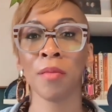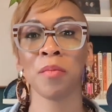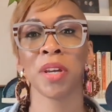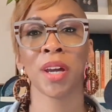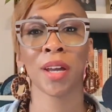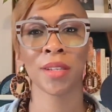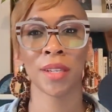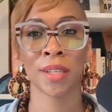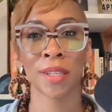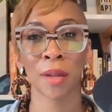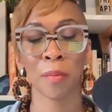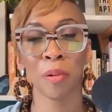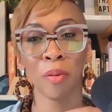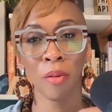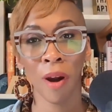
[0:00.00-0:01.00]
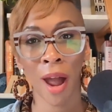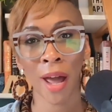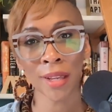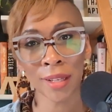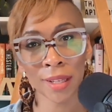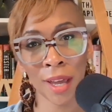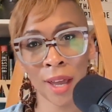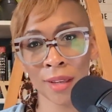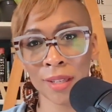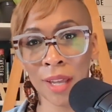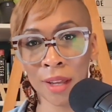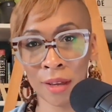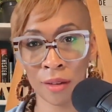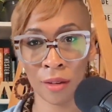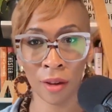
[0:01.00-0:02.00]
because it's the process
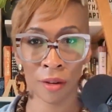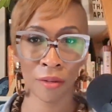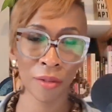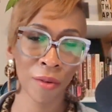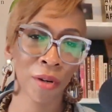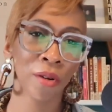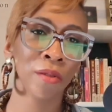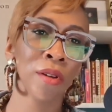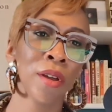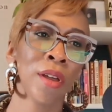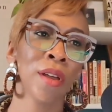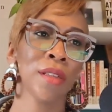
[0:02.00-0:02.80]
that you go through